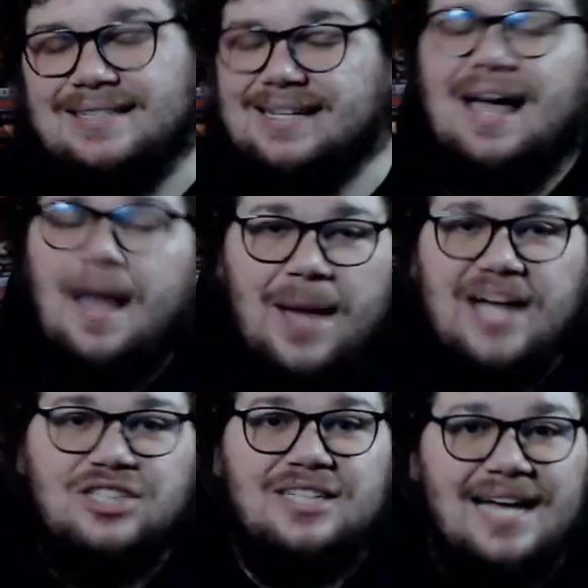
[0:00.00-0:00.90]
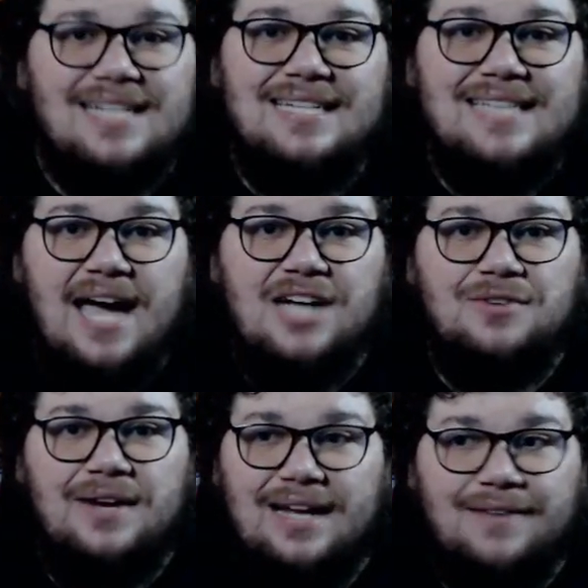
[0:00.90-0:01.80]
I'm actually not
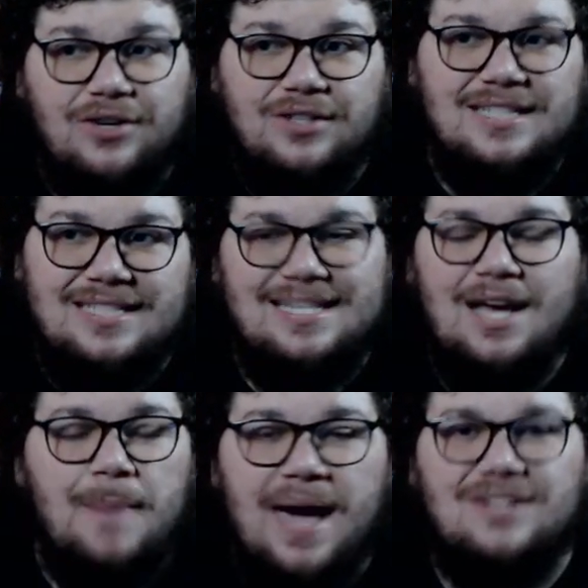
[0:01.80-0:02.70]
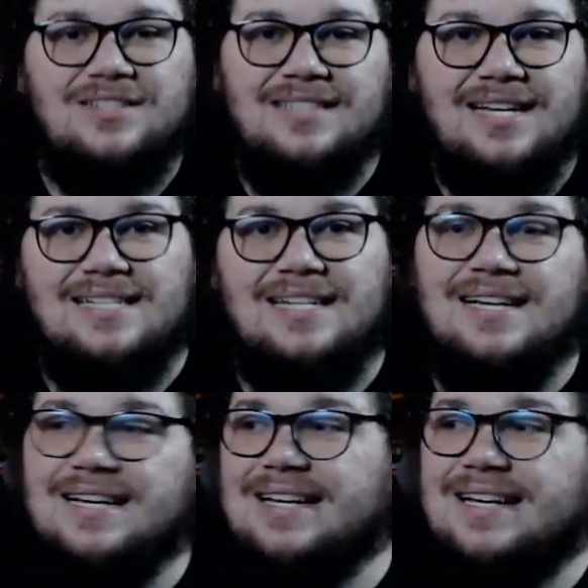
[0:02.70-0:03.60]
exaggerating, I've heard this is how Patterson does it,
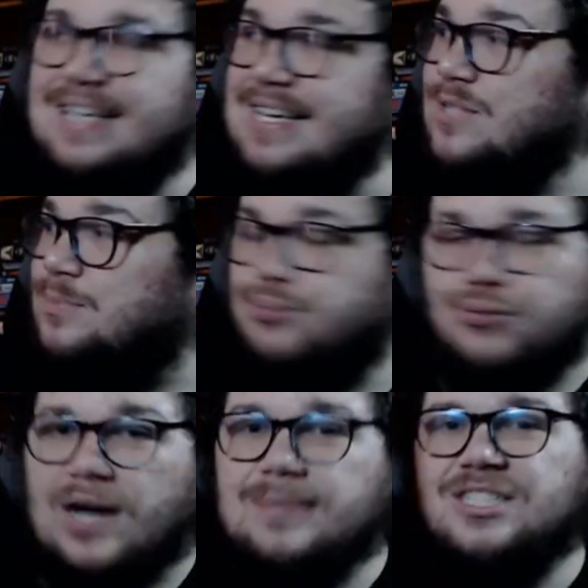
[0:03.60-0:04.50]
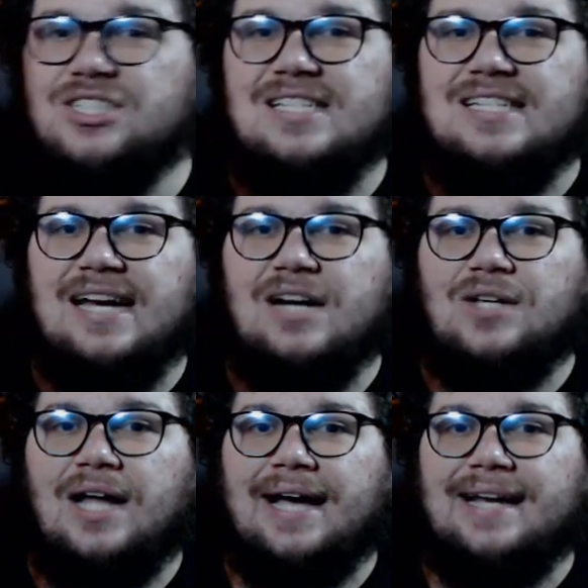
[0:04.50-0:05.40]
is probably just an
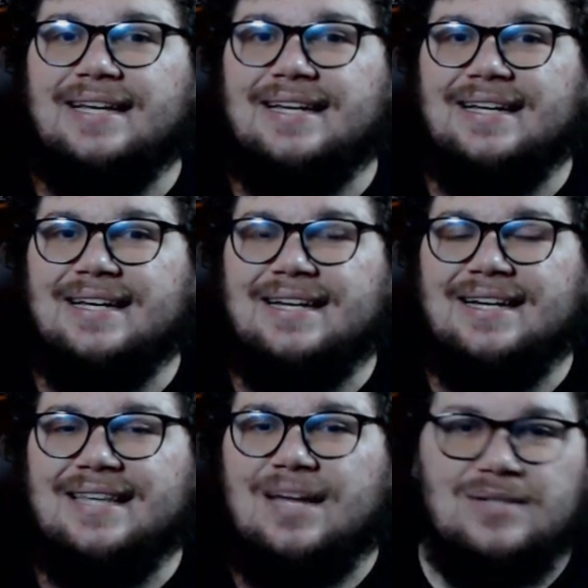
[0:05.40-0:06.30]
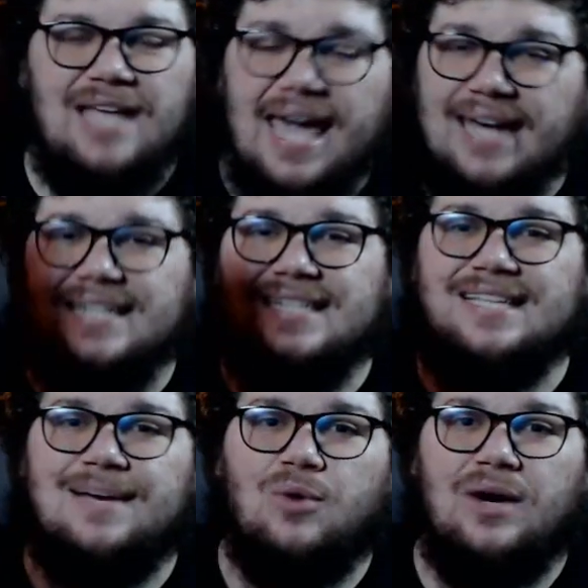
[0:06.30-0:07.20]
outline that was handed to
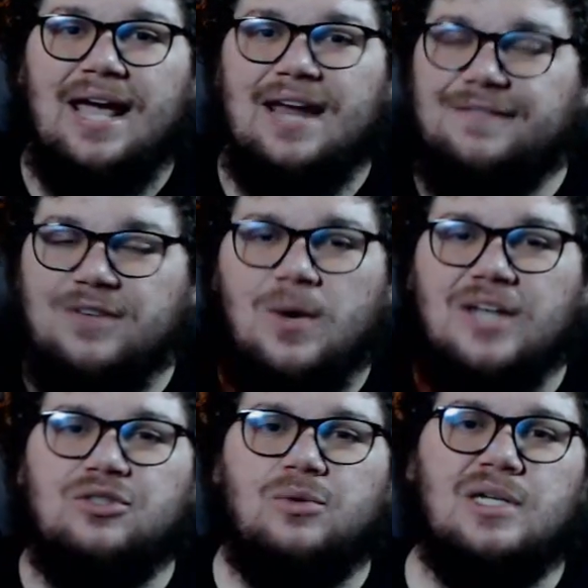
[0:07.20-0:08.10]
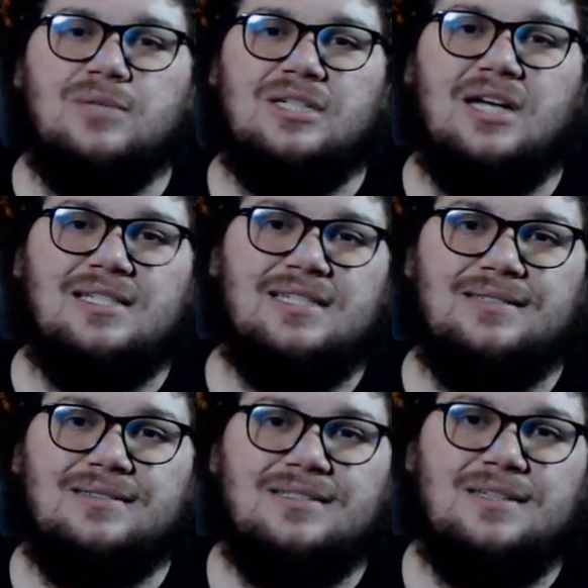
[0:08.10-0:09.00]
someone and a few extra words were tossed in
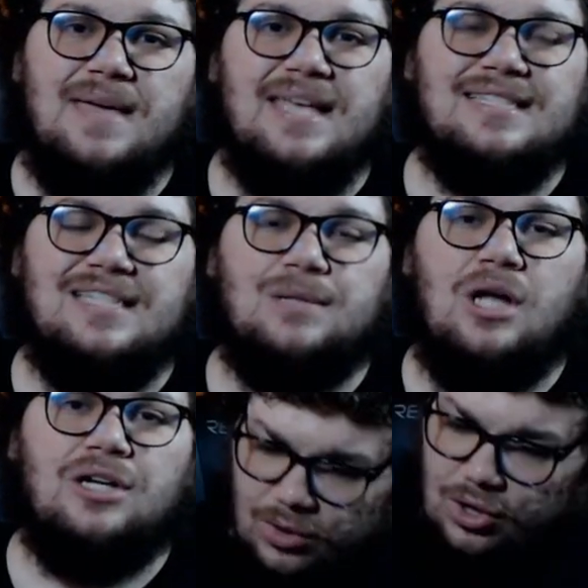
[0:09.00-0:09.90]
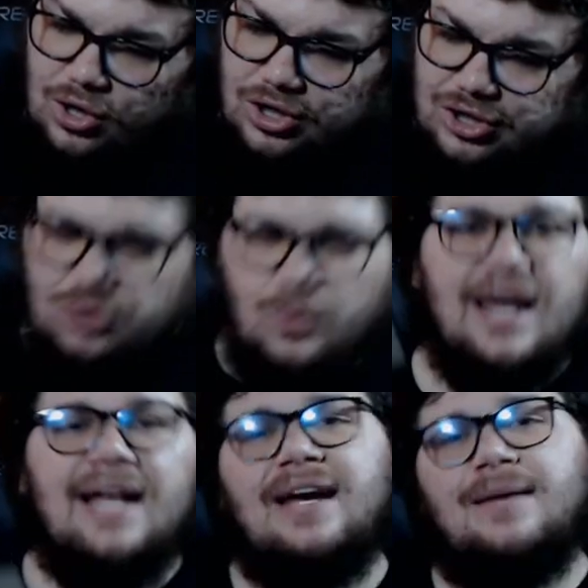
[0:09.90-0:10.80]
to make it seem longer. So when
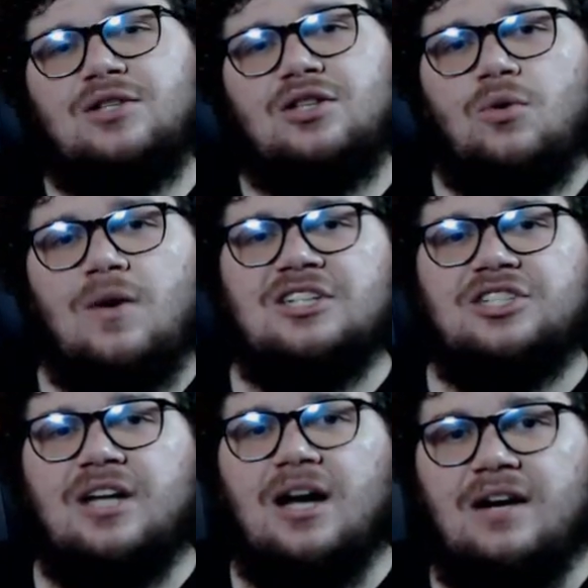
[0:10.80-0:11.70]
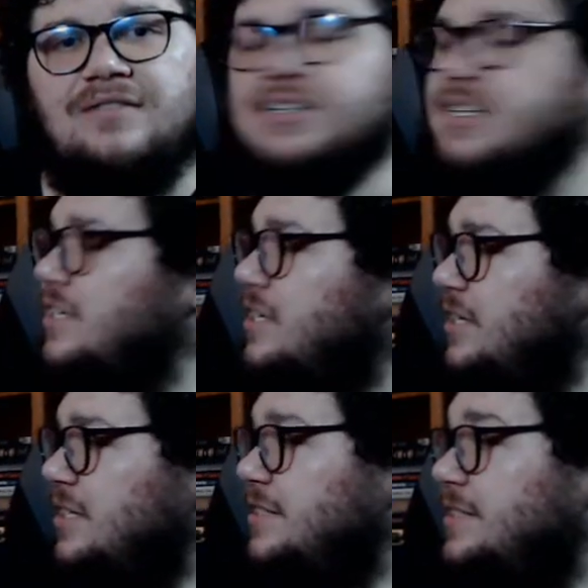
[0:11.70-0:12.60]
I come to the question of,
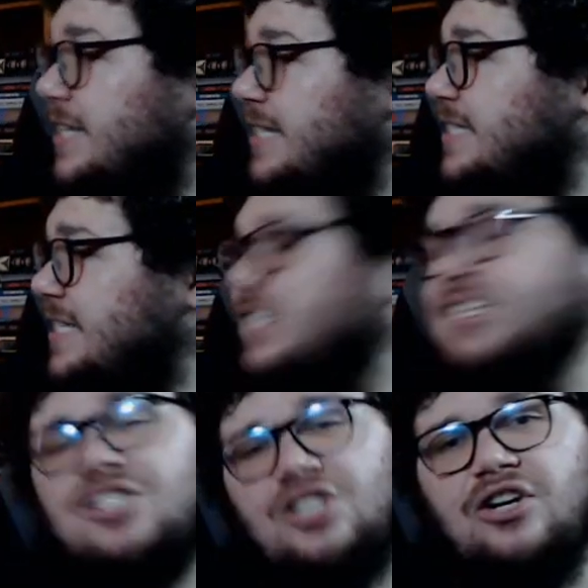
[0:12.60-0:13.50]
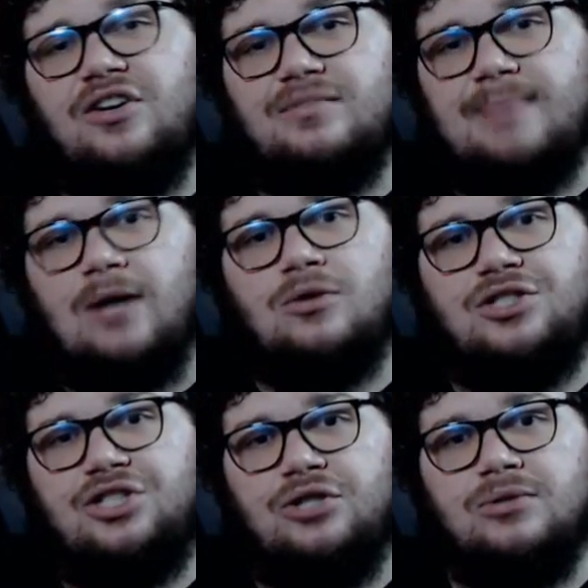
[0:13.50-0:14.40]
does this deserve
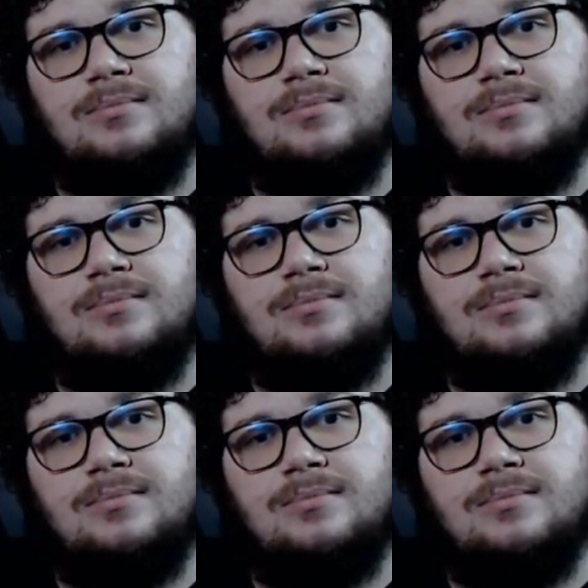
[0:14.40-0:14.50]
Mount Doom?